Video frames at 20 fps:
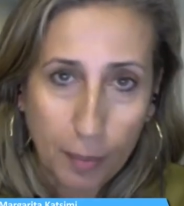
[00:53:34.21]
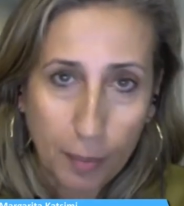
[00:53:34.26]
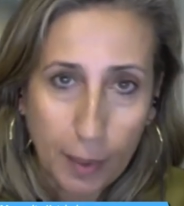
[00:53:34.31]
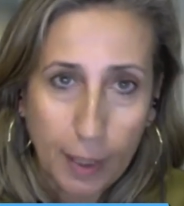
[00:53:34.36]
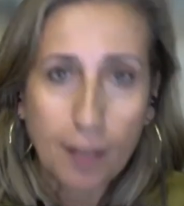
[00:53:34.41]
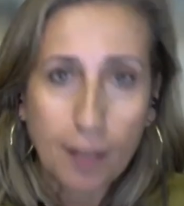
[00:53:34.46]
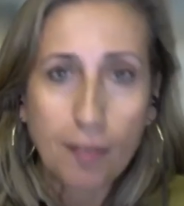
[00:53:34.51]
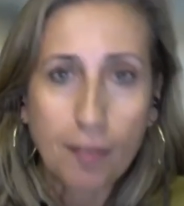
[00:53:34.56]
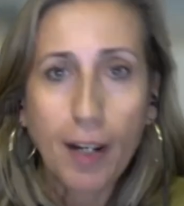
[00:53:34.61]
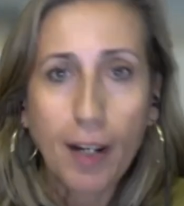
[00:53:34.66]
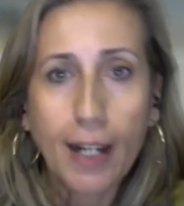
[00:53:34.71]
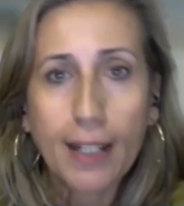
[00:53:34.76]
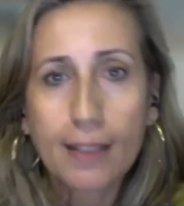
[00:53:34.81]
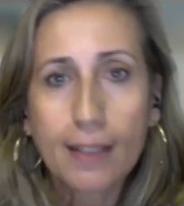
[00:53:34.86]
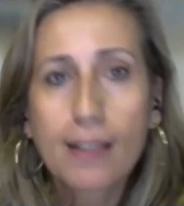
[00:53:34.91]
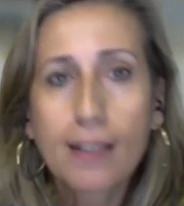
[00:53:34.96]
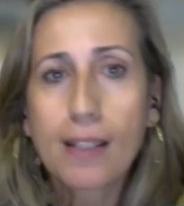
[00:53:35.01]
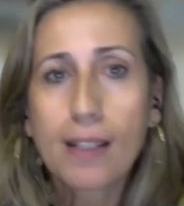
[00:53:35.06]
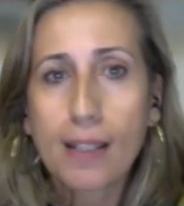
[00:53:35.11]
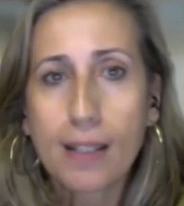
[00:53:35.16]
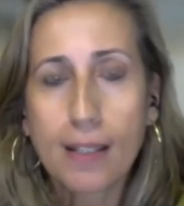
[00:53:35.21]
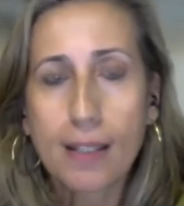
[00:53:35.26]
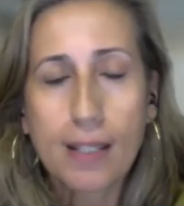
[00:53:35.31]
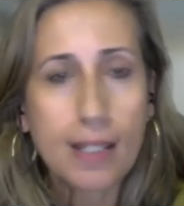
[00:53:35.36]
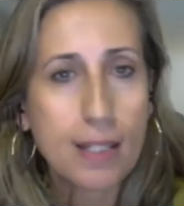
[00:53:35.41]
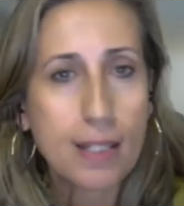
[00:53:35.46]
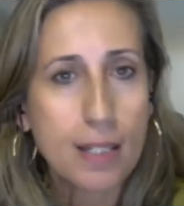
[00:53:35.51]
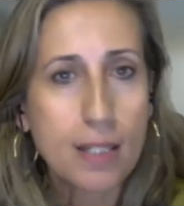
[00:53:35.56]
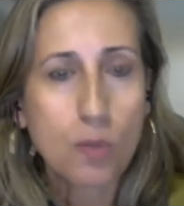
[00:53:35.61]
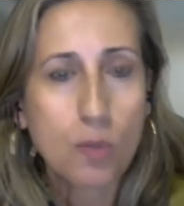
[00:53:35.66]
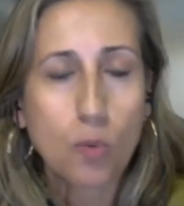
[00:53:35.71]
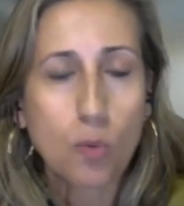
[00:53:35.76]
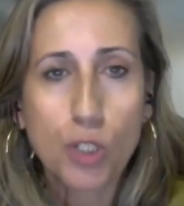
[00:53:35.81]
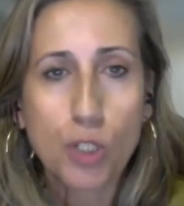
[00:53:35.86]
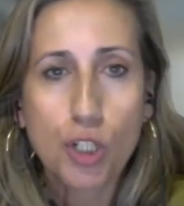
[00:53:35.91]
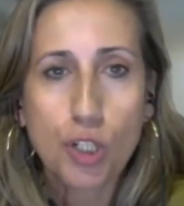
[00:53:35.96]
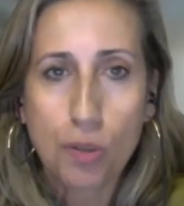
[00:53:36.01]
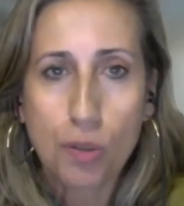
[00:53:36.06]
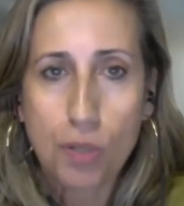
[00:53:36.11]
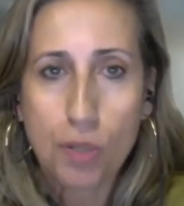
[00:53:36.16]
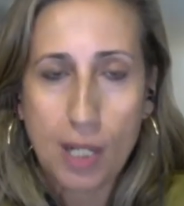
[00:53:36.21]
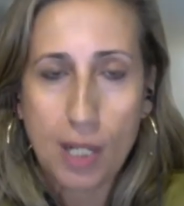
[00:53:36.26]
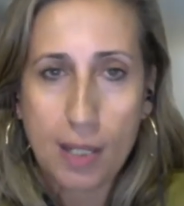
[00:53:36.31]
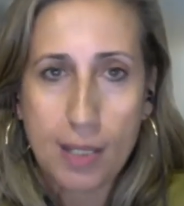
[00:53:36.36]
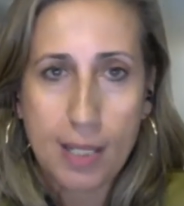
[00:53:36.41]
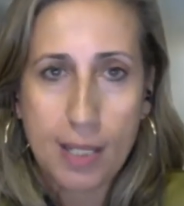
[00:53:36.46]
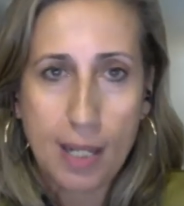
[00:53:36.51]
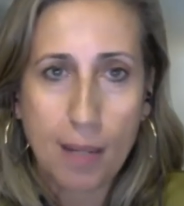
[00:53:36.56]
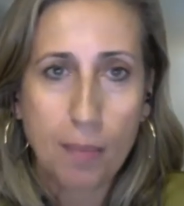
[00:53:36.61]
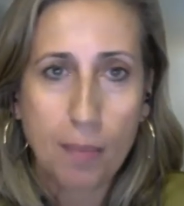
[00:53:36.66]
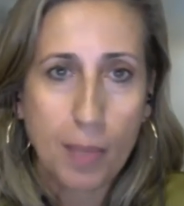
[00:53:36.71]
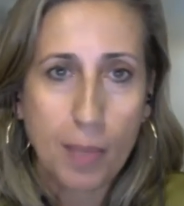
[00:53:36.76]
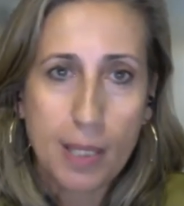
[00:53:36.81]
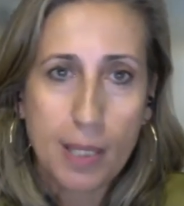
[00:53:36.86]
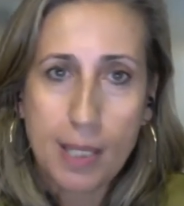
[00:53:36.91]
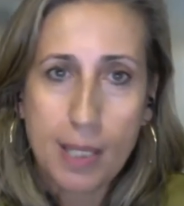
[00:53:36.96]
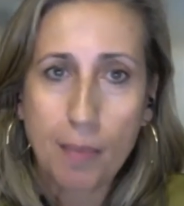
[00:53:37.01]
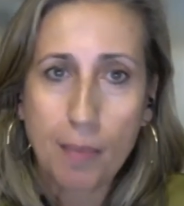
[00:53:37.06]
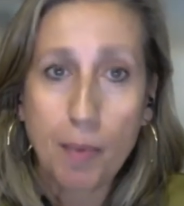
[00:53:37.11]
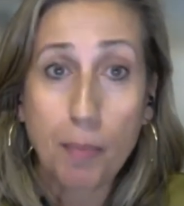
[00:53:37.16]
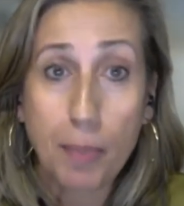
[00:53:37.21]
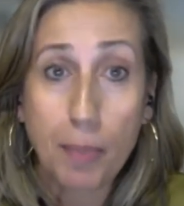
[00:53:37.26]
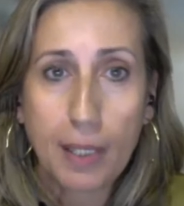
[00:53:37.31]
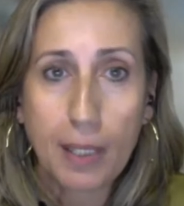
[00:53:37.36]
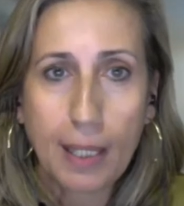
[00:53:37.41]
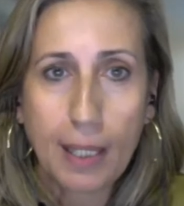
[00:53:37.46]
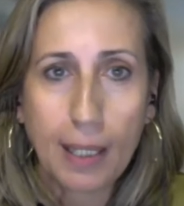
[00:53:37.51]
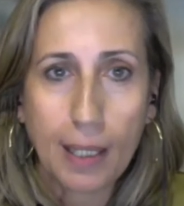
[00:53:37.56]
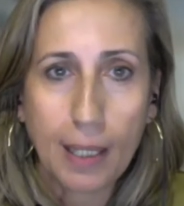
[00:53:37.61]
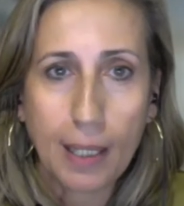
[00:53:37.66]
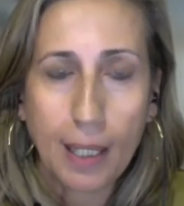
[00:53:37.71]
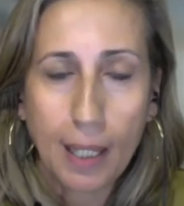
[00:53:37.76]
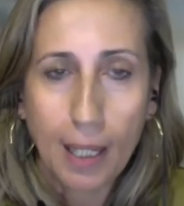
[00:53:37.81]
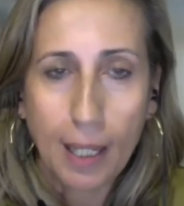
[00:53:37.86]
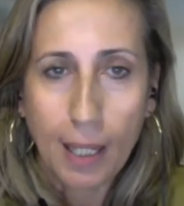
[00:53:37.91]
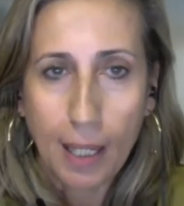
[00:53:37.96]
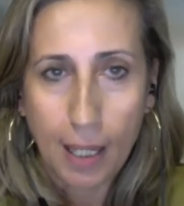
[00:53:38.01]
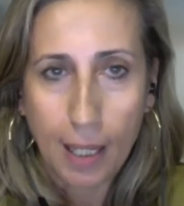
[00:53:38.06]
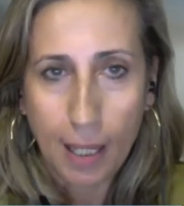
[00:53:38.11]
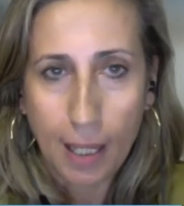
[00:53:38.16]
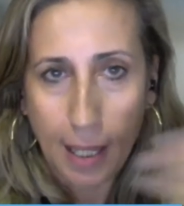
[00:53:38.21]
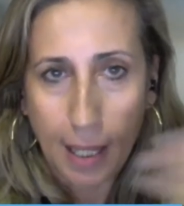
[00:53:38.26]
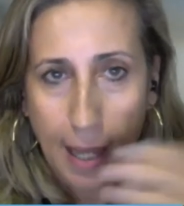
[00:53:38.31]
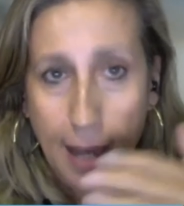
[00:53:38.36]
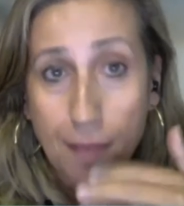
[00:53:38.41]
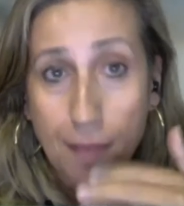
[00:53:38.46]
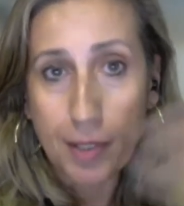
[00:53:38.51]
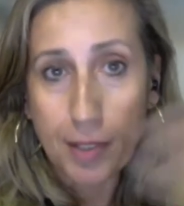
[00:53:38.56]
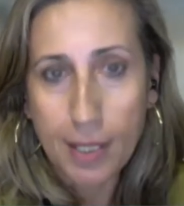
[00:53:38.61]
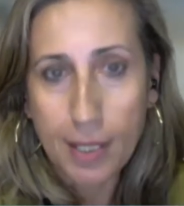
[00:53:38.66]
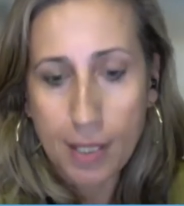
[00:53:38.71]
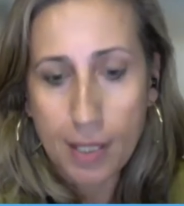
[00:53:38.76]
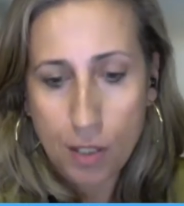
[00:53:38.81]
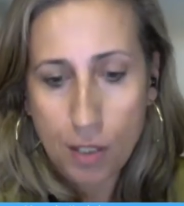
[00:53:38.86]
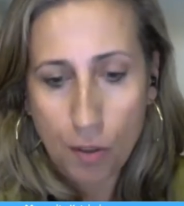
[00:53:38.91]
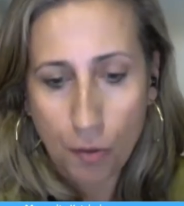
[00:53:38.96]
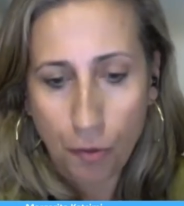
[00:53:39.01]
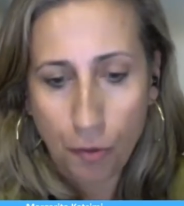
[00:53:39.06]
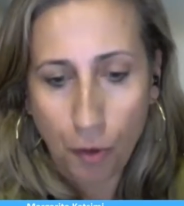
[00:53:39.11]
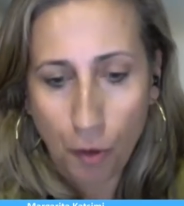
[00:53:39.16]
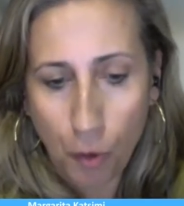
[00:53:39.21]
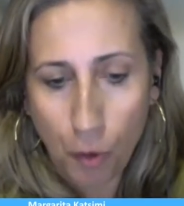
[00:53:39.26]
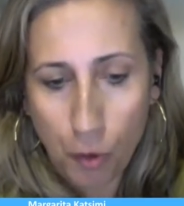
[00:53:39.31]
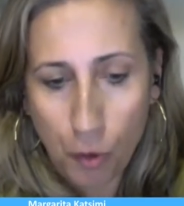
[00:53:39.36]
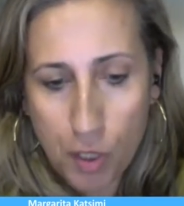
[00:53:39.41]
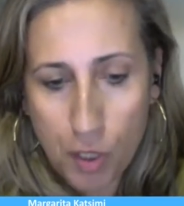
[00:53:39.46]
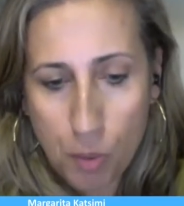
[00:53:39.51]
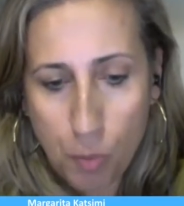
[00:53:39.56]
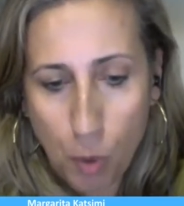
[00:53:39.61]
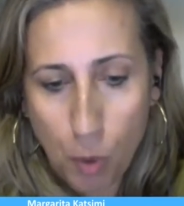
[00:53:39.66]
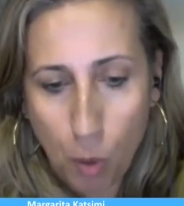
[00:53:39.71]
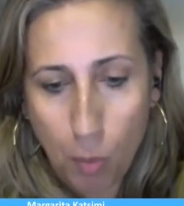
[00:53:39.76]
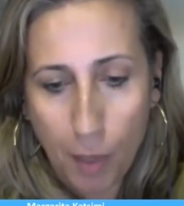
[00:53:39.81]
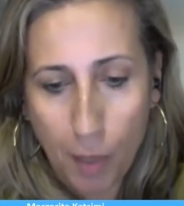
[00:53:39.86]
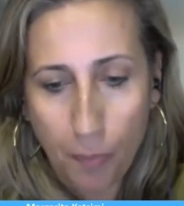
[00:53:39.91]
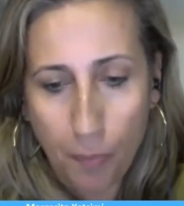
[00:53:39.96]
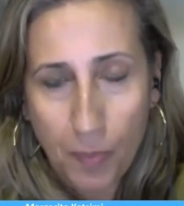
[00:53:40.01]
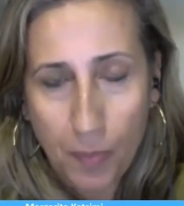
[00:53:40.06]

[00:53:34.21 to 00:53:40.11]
In fact, this we show some empirical evidence for this problem.